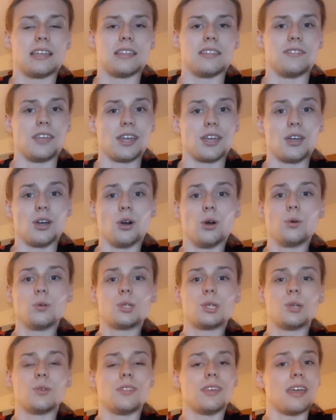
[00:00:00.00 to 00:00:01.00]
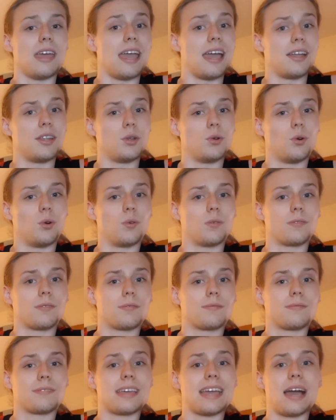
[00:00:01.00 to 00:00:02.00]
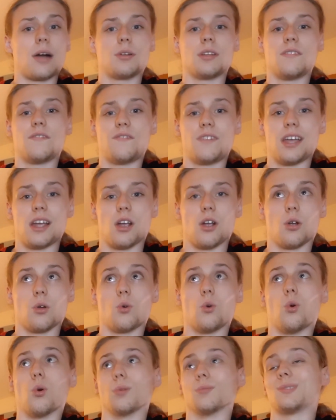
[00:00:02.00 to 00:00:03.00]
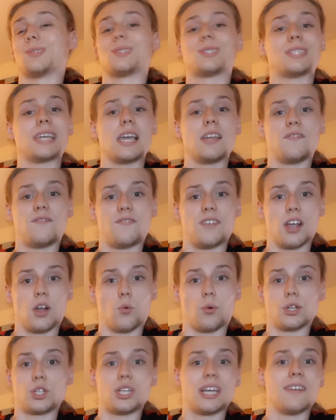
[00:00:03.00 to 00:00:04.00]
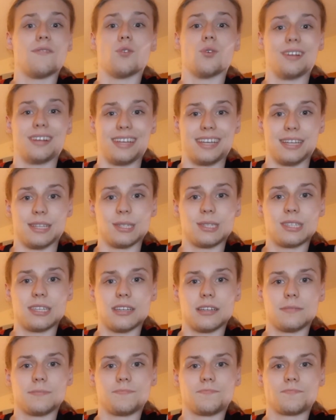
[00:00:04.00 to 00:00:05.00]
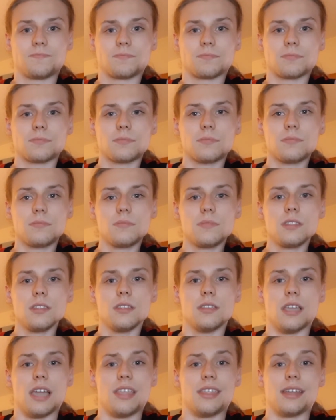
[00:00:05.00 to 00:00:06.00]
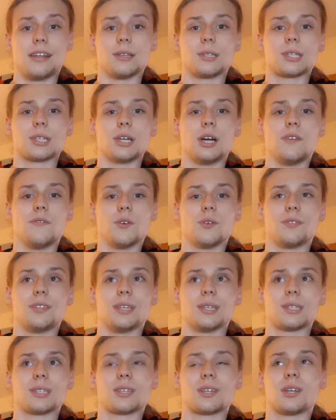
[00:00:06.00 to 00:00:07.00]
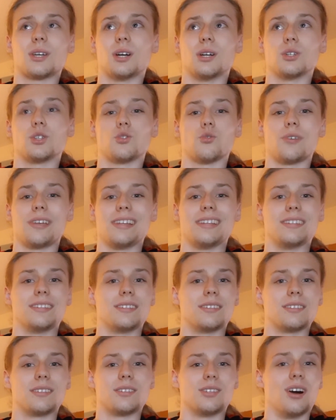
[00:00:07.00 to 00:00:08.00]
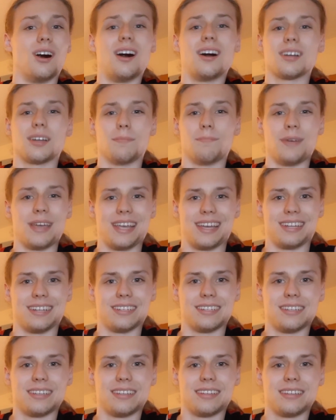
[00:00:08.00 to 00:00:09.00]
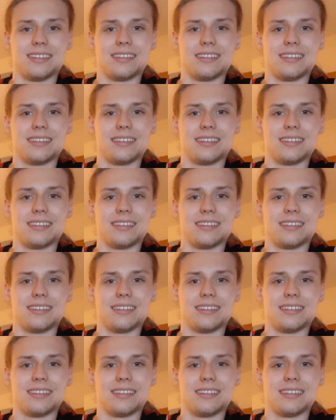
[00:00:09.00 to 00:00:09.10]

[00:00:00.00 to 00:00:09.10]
They go to the annual county fair, or state fair, whichever it is, and they discover this country dog band.